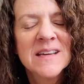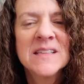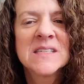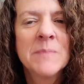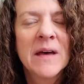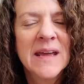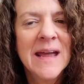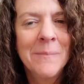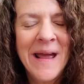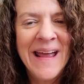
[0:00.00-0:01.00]
It's spelled
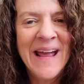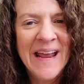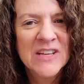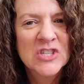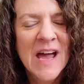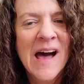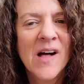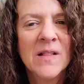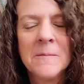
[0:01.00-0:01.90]
M-A-H-L.